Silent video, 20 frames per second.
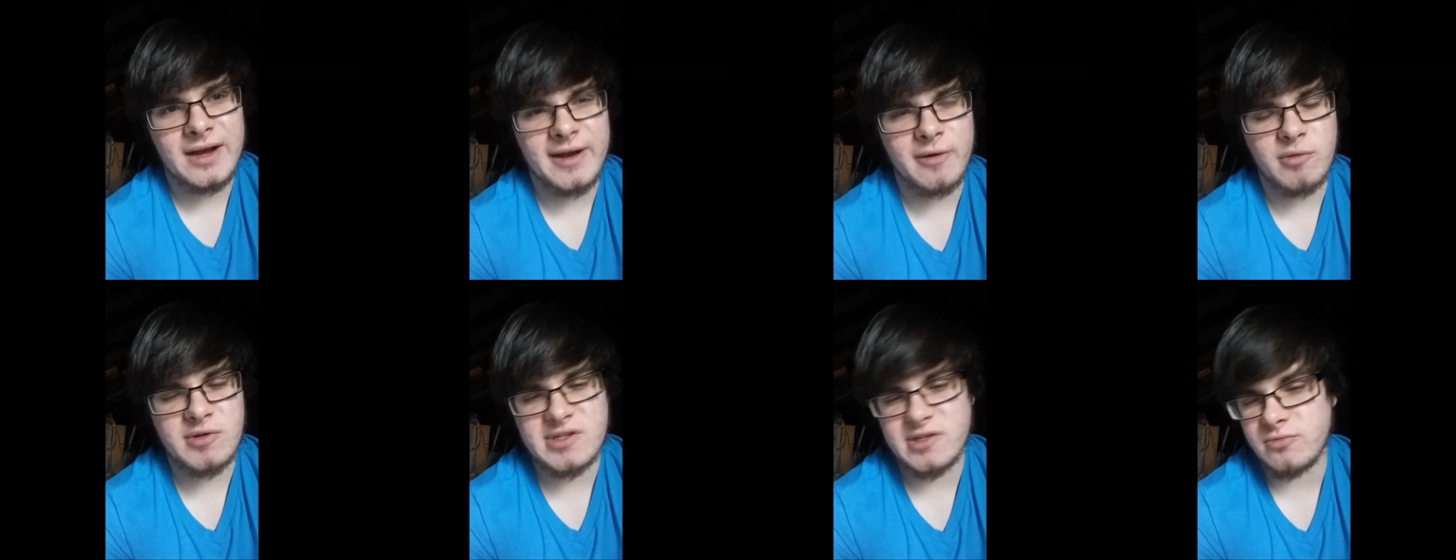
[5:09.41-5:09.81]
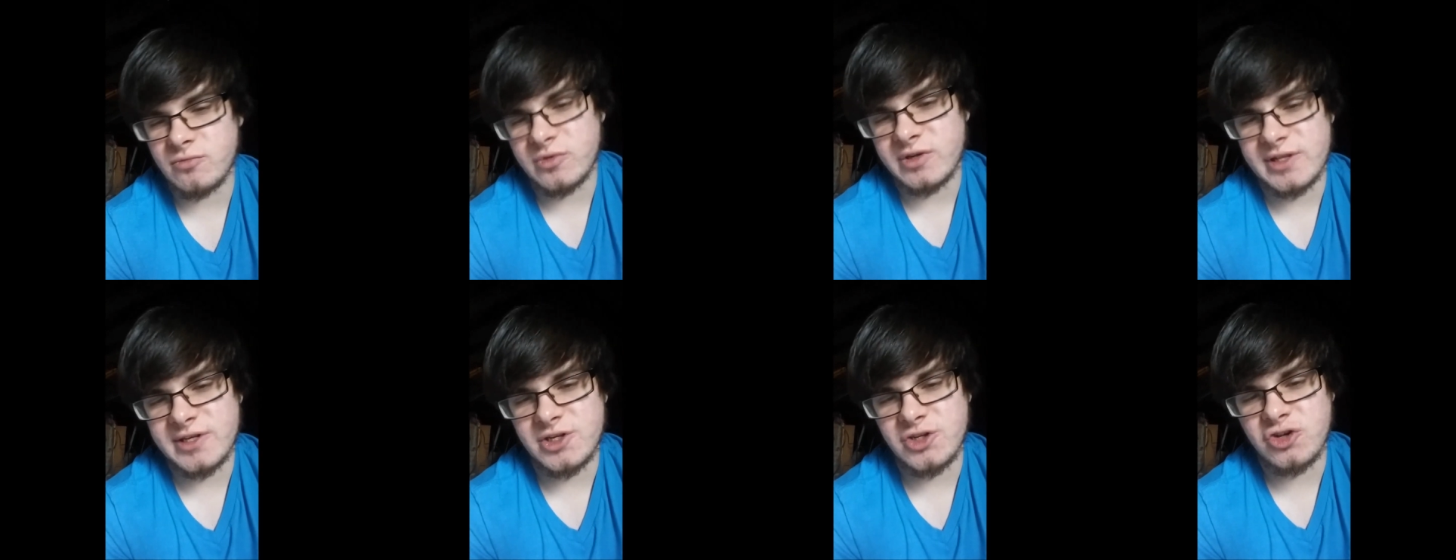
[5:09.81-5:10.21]
I
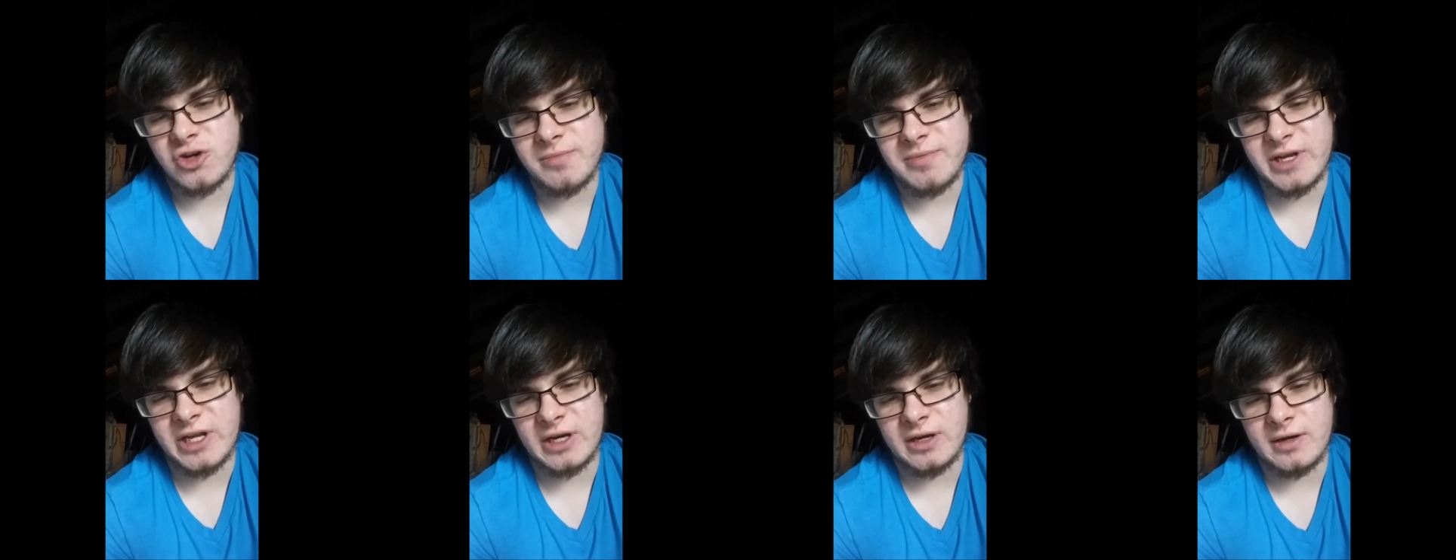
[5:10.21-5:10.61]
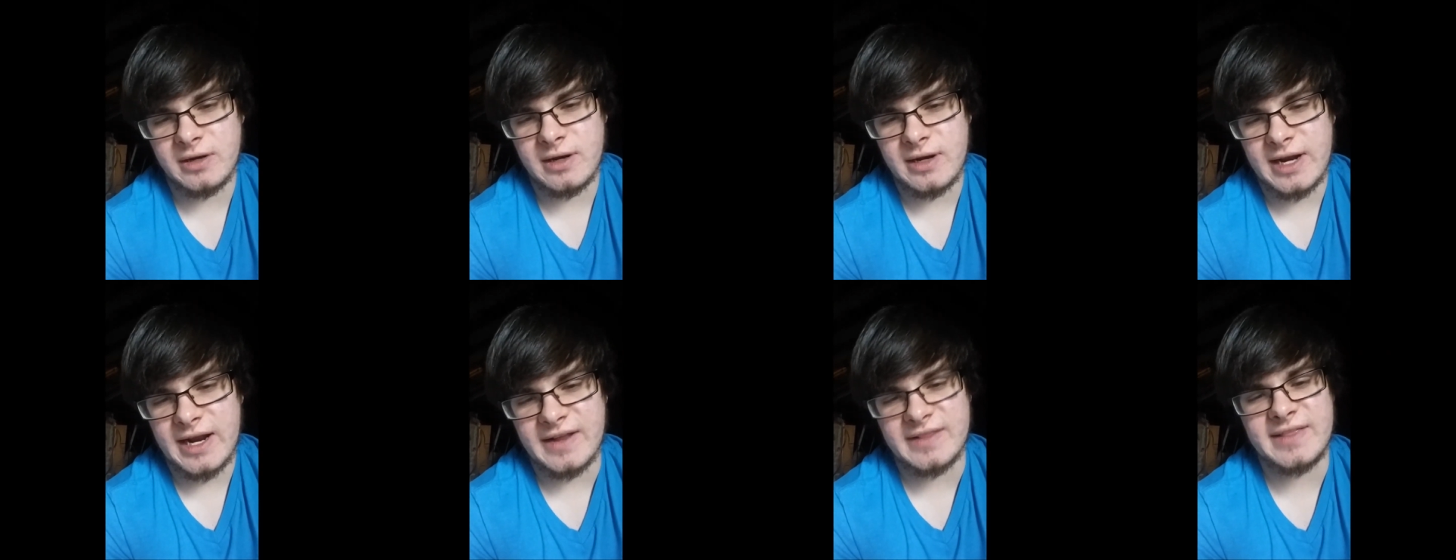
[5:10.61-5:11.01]
wasn't really
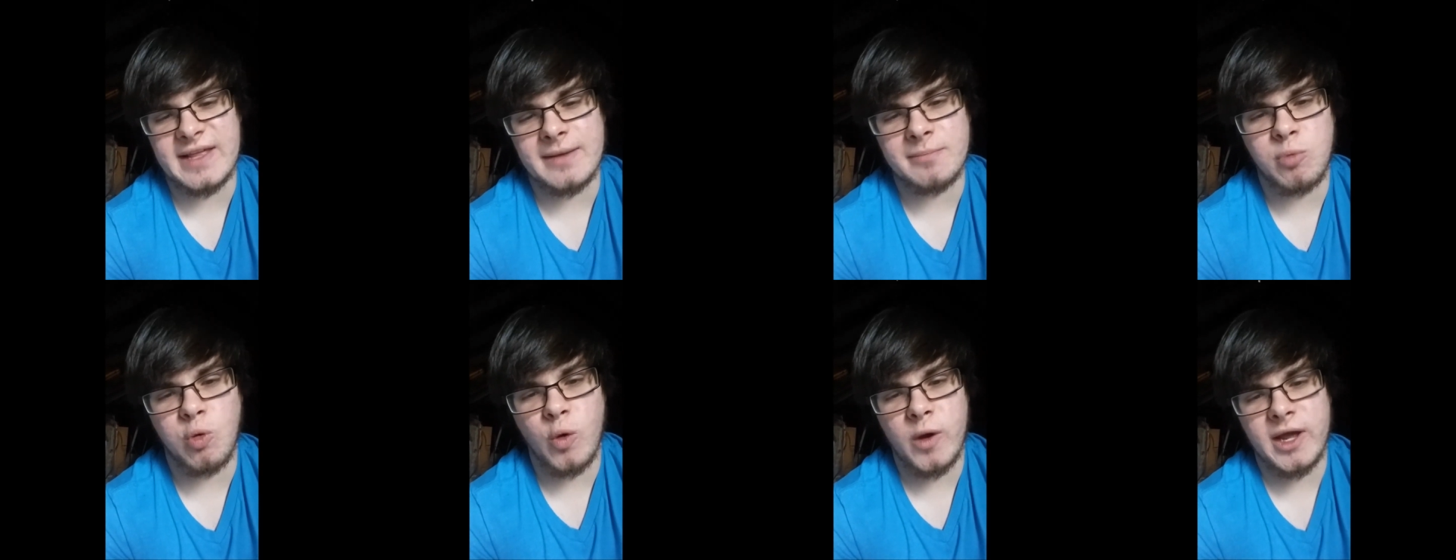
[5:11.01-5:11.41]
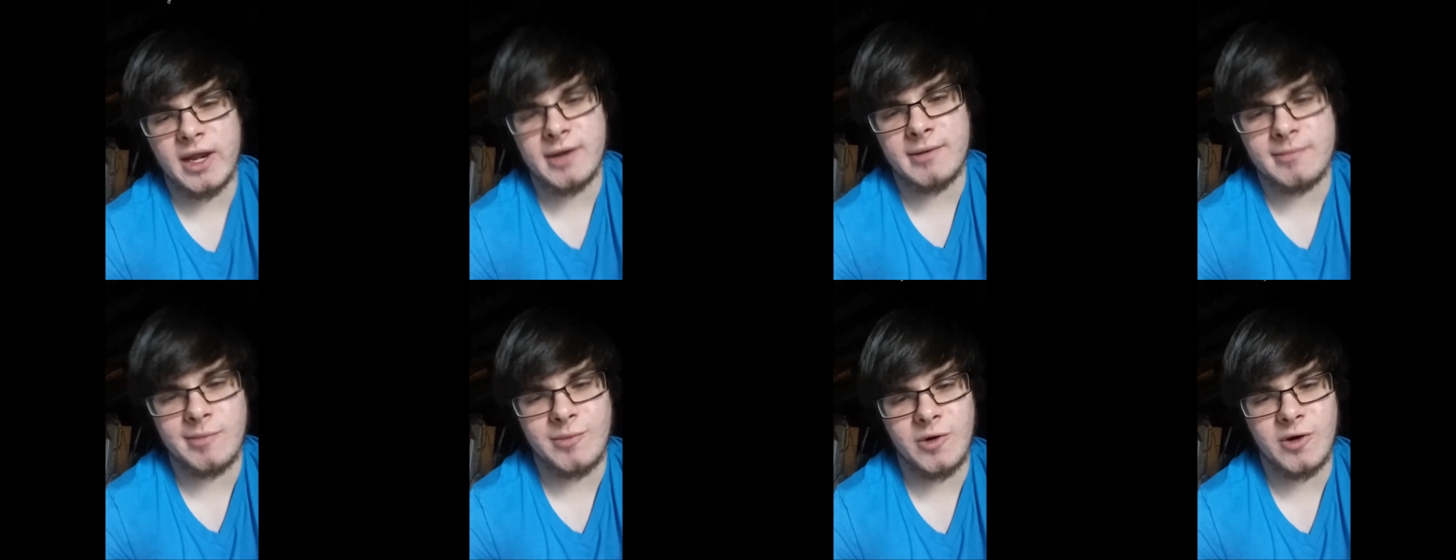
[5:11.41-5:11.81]
tripping at that point
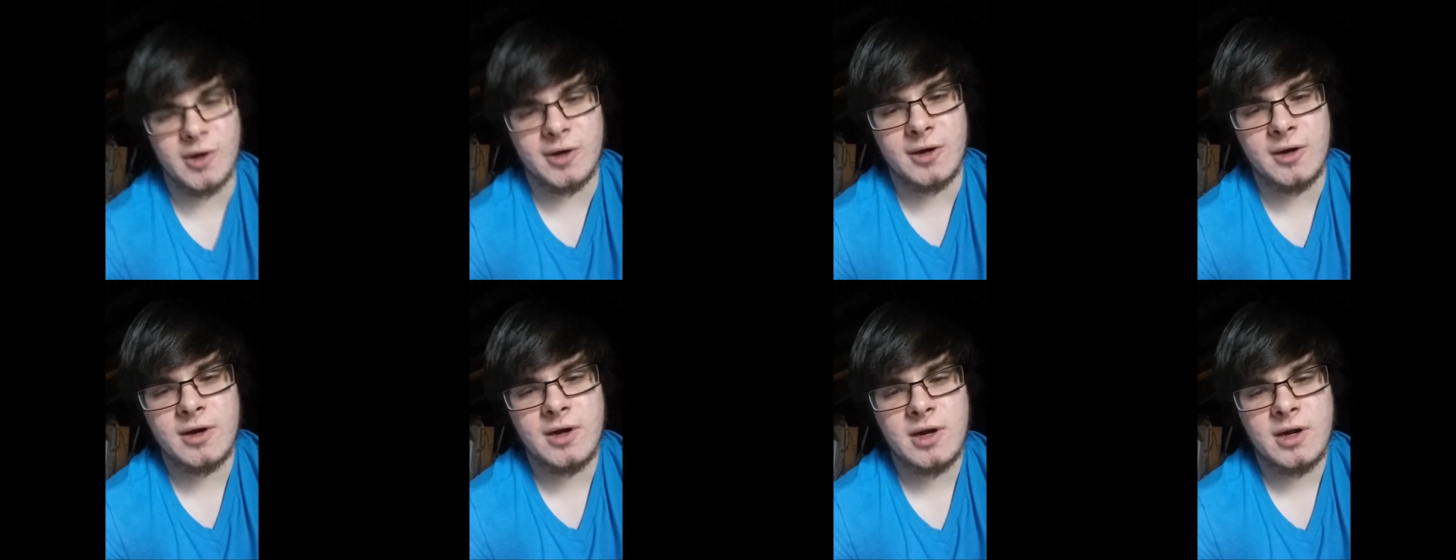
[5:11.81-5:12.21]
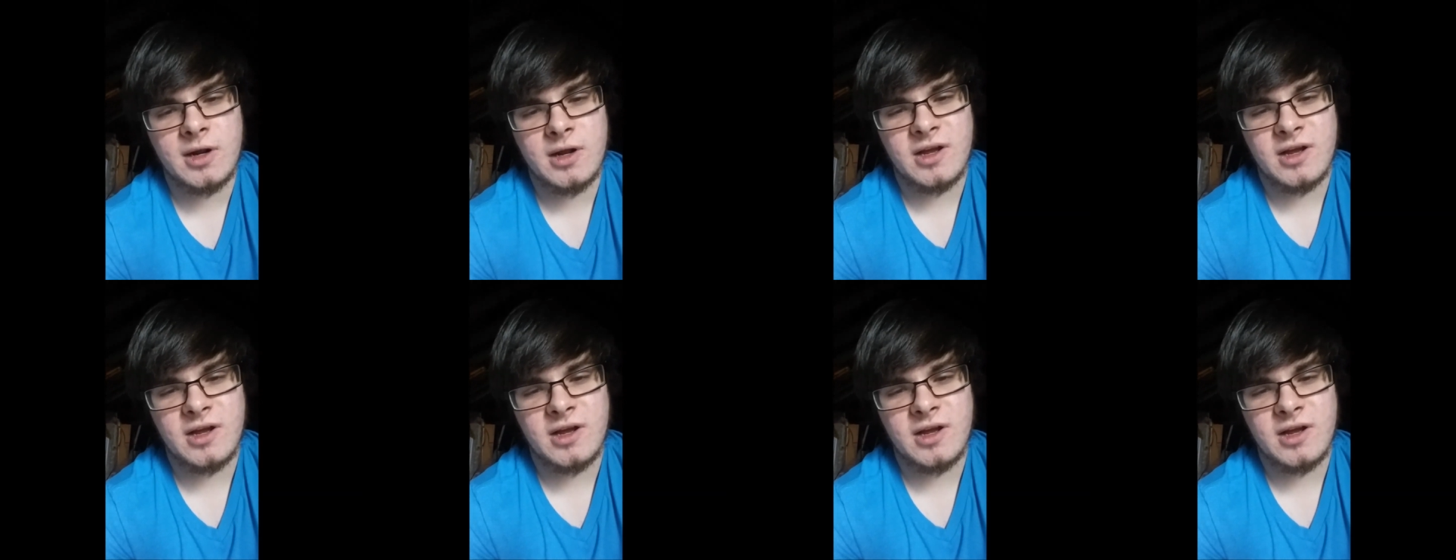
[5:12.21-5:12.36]
anymore.